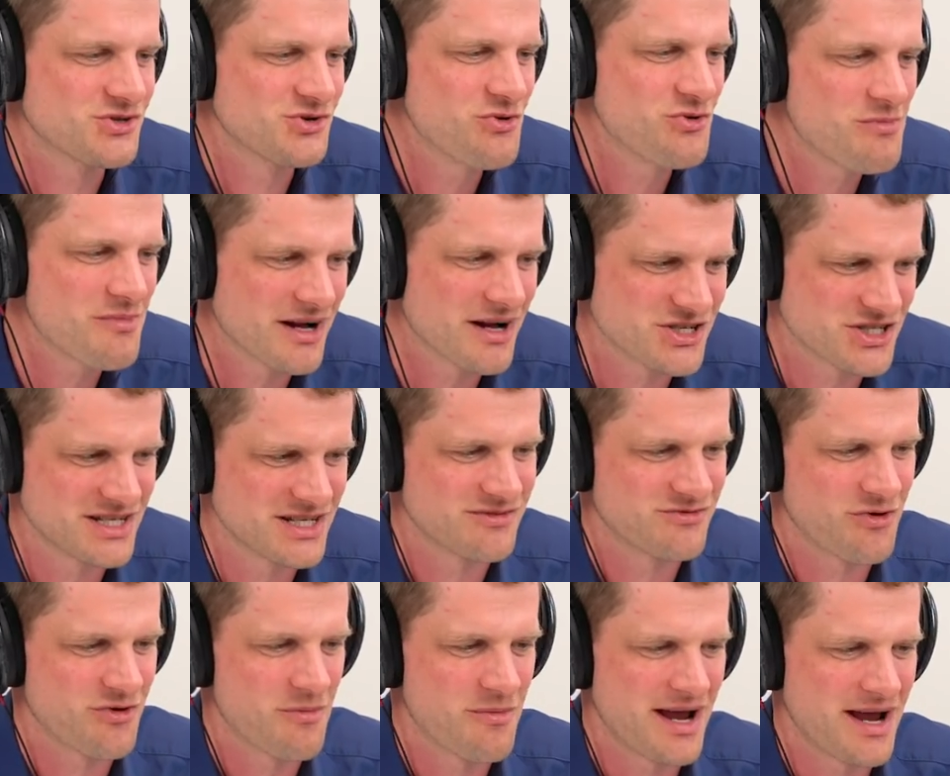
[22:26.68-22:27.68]
too much
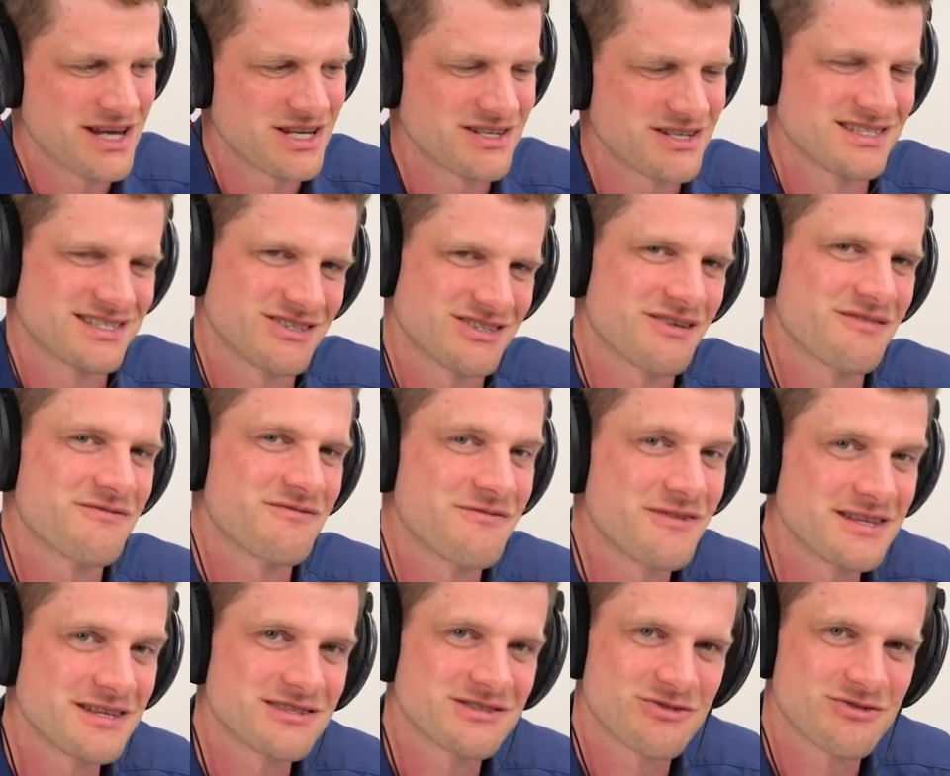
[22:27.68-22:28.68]
information. It's not
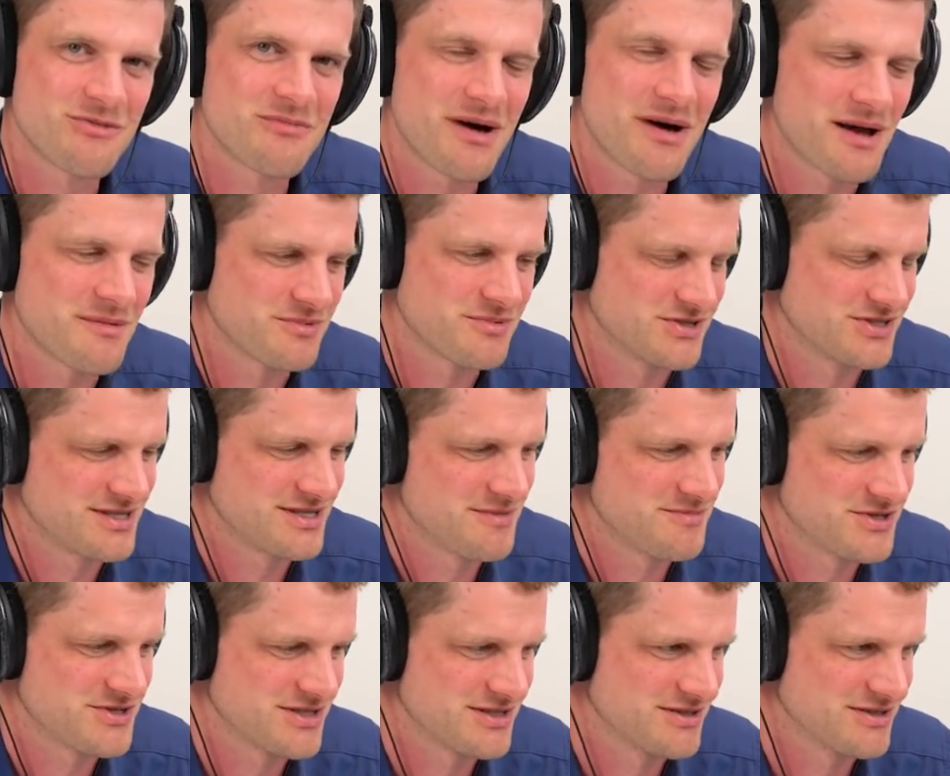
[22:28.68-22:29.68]
fits to my
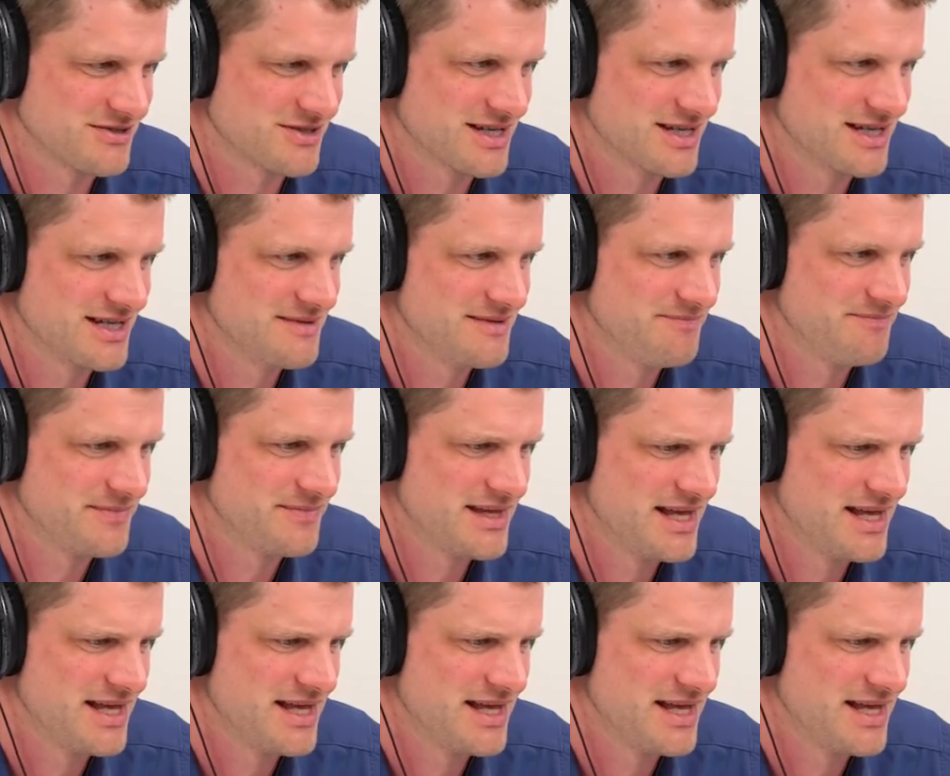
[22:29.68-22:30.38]
perception, okay?